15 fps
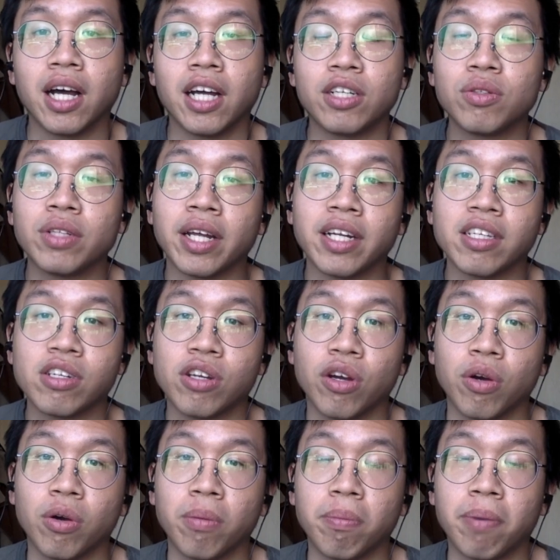do let us
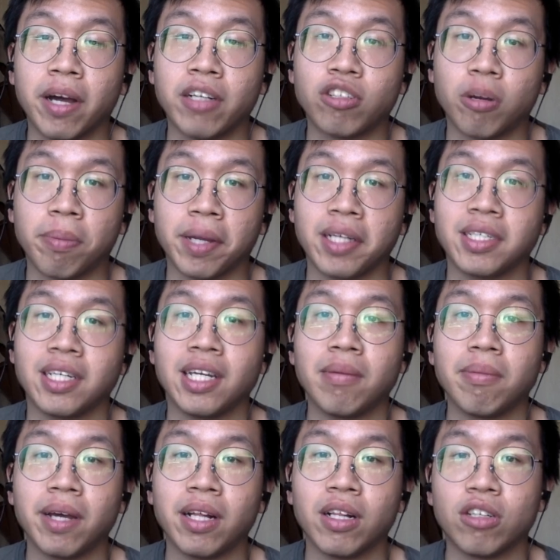know by dropping us an
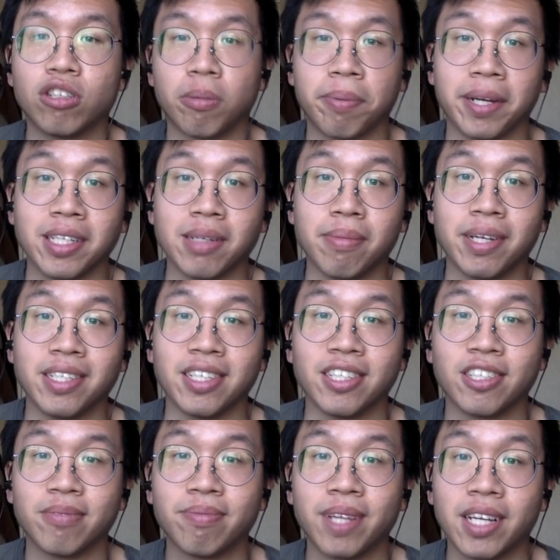email or dropping us a
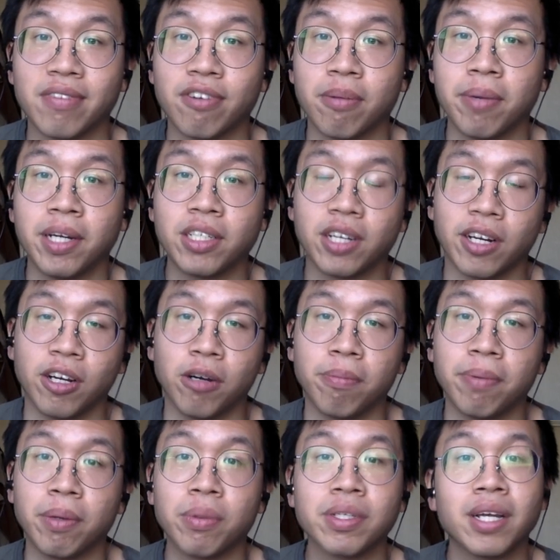message. Thanks very much, and I hope
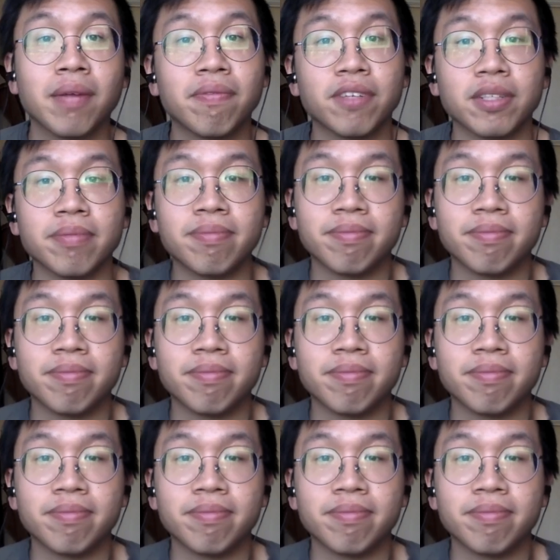it was helpful.